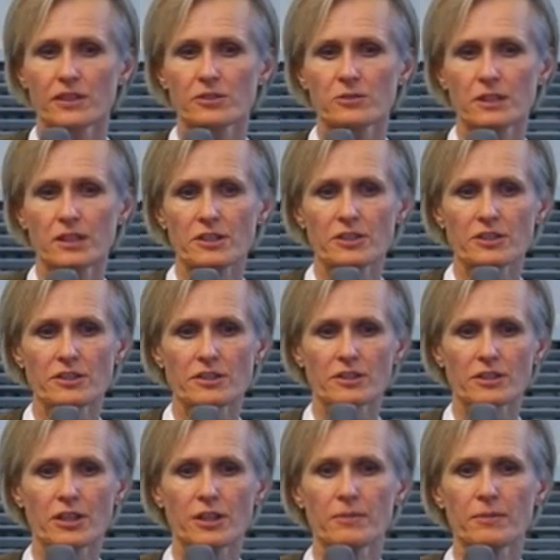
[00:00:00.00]
to actually
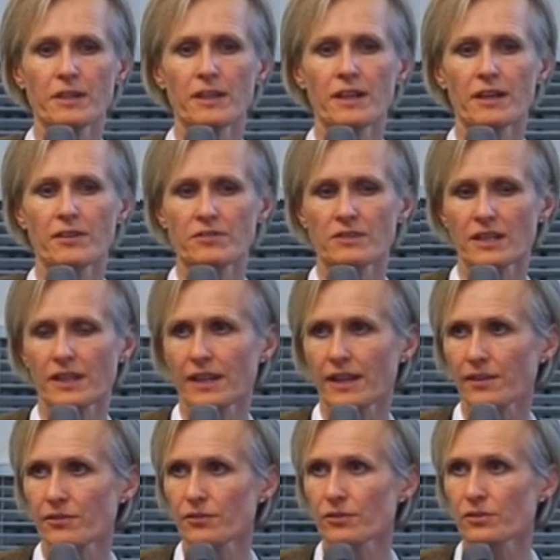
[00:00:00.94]
determine how to
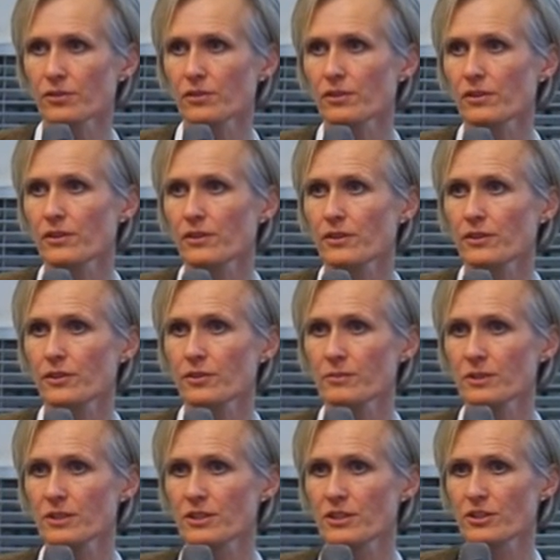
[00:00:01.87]
handle
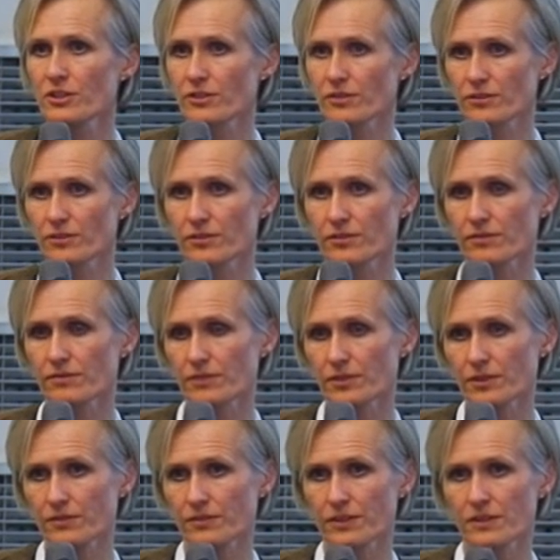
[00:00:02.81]
human tissues
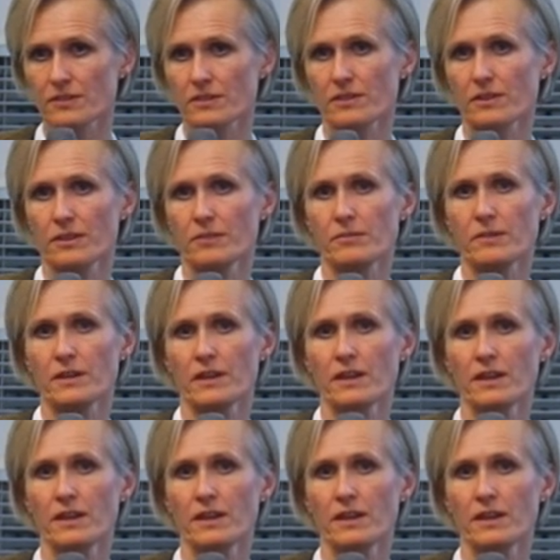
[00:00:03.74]
for the first time.